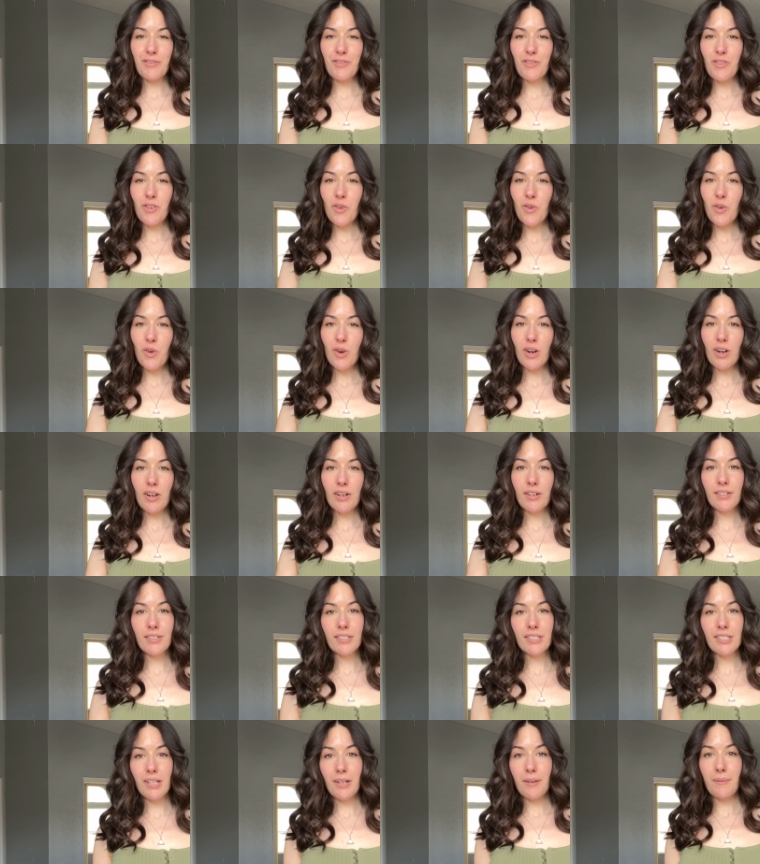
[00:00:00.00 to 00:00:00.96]
for
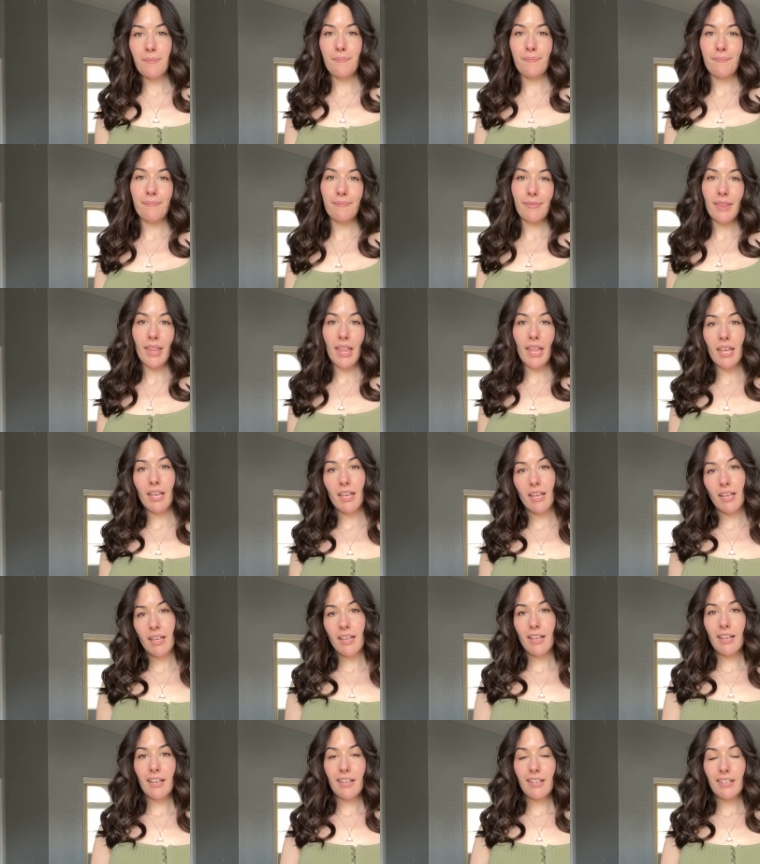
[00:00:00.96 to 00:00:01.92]
some
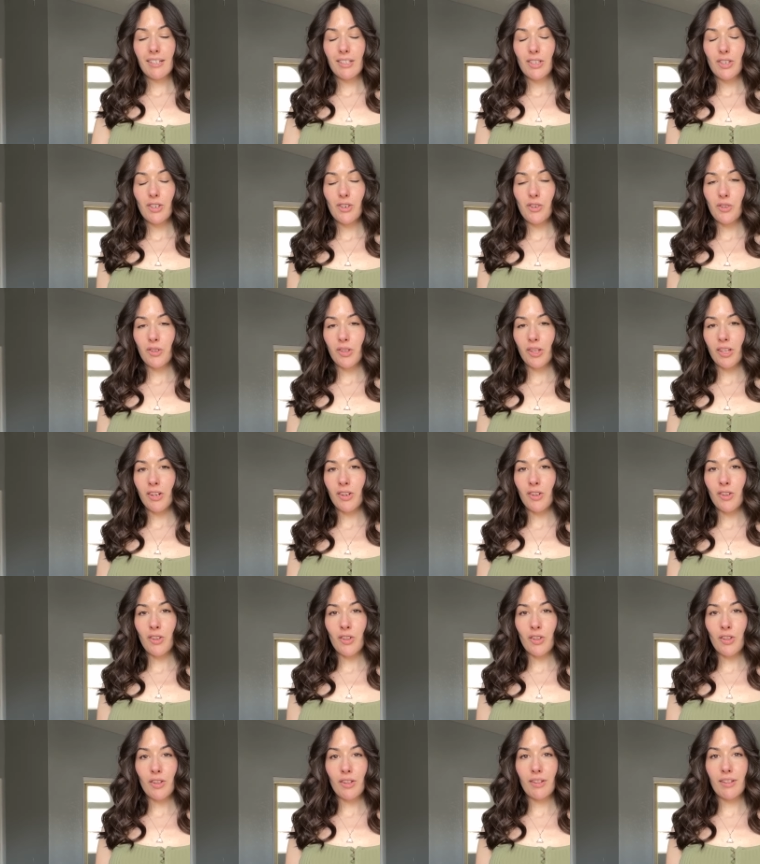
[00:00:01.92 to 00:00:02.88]
cute
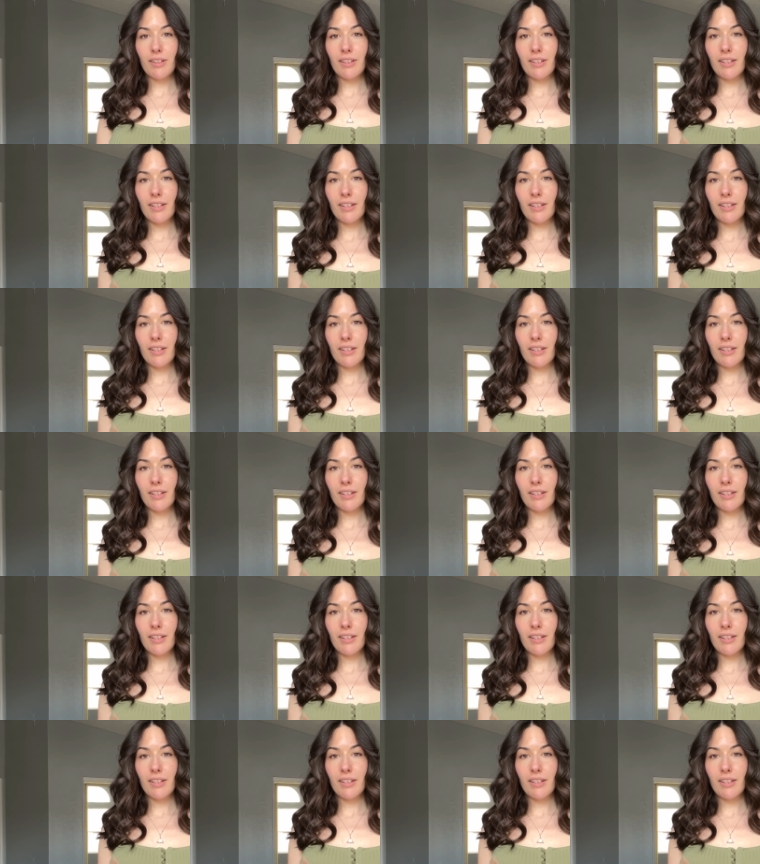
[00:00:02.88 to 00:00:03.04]
little